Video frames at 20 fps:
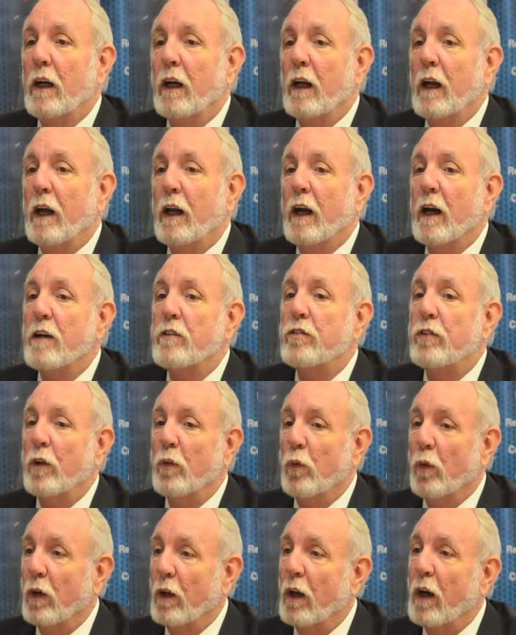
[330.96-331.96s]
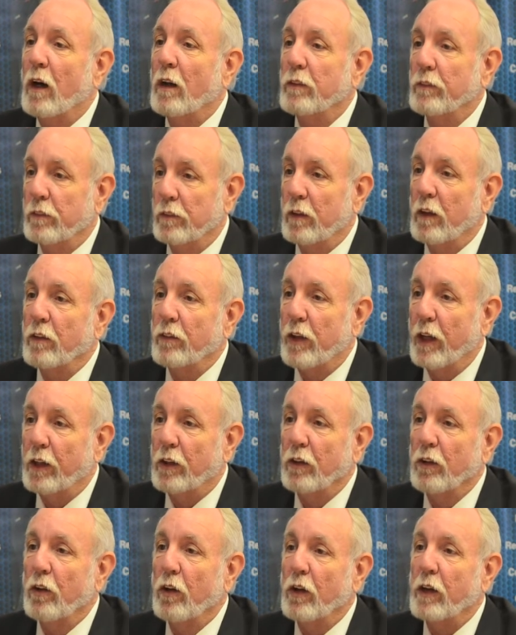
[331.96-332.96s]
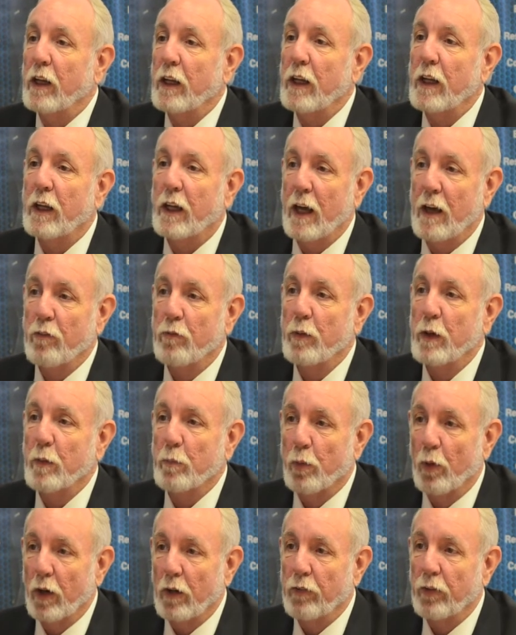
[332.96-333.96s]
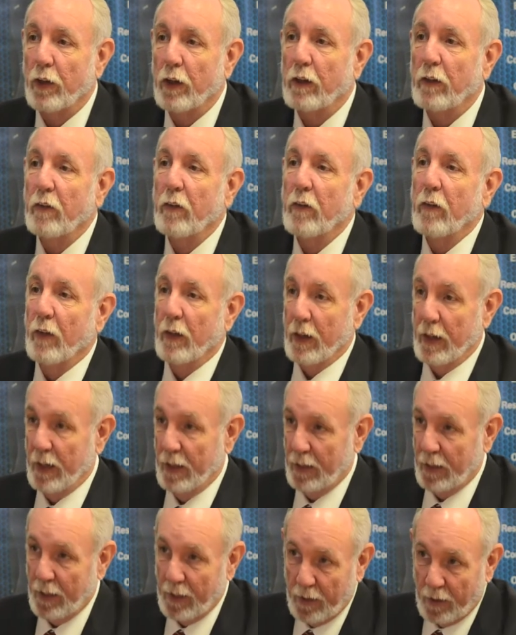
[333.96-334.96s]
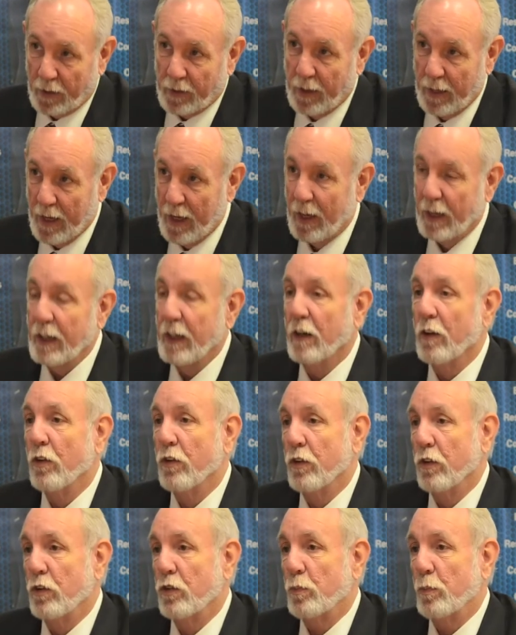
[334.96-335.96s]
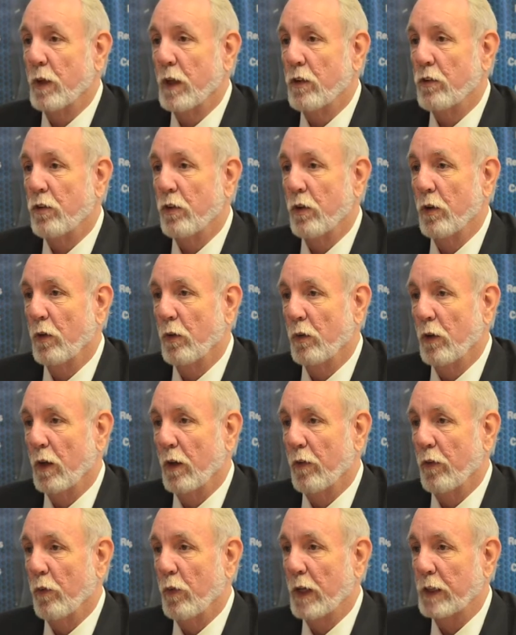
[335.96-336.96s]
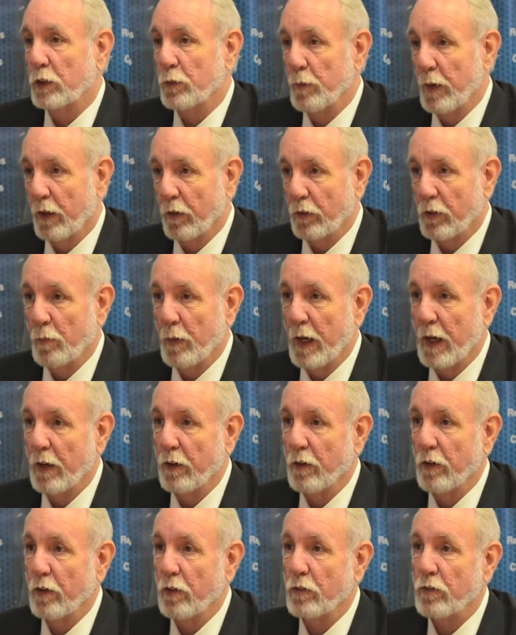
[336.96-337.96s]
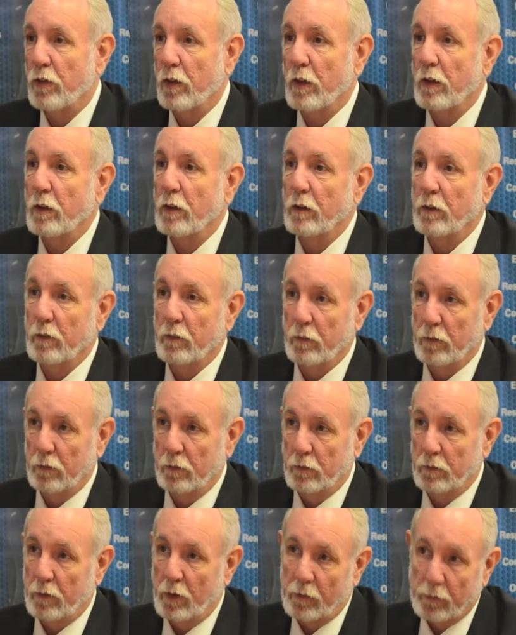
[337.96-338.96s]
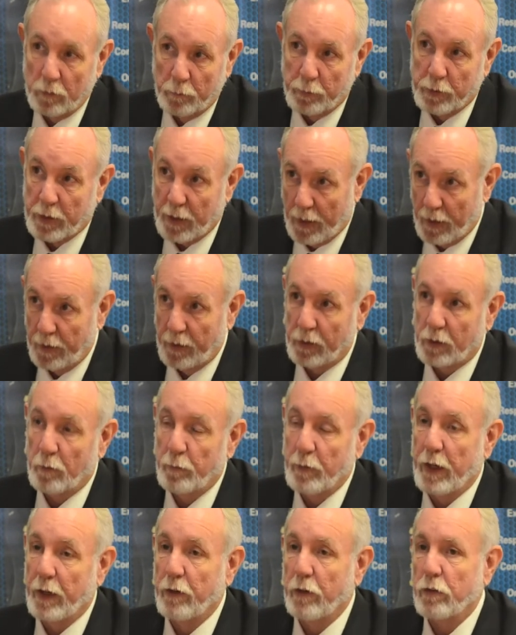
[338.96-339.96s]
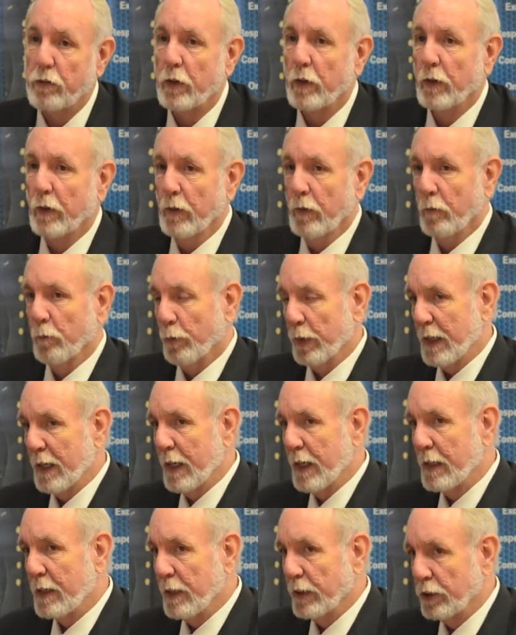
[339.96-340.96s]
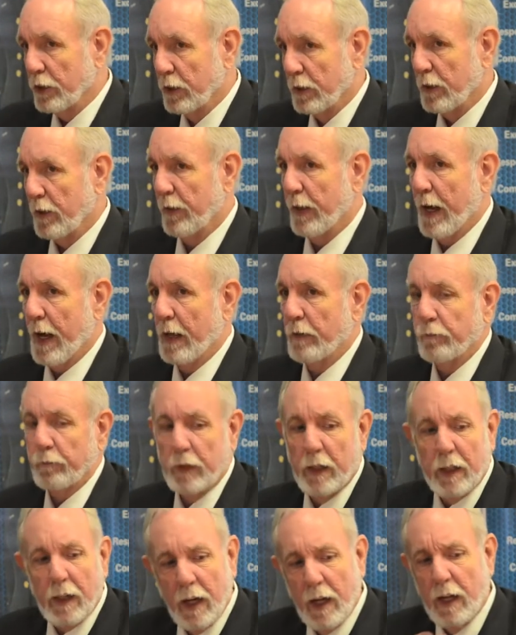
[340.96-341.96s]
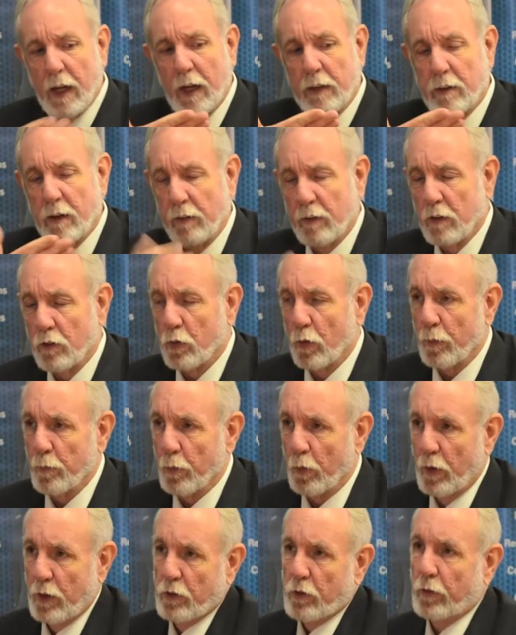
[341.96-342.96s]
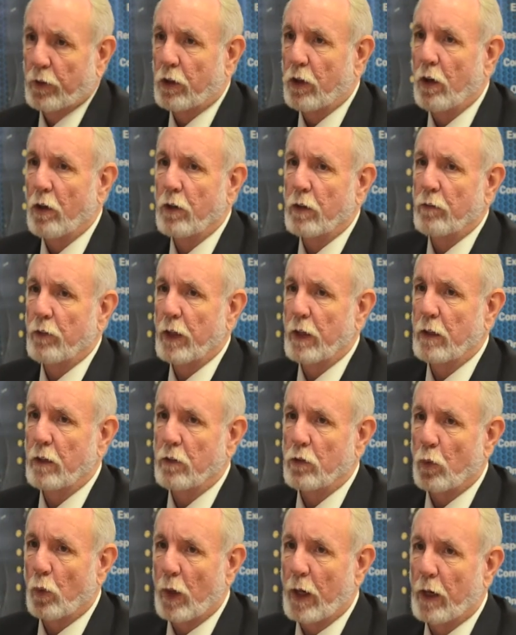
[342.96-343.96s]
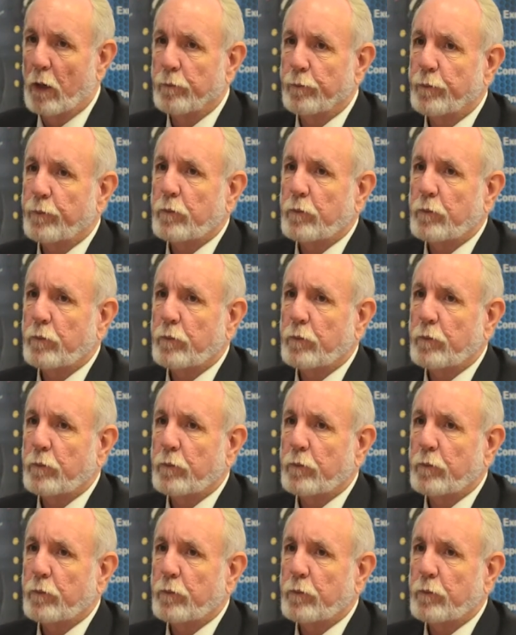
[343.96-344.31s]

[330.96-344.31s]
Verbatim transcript: and I said, well, I'll, I'll take a look. And he gave me a briefing. And he, again, introduced me to uh, the regimental commanders and, and the battalion commanders. But in addition to that, and I, and I did this with Marines in the Garden of Eden as well,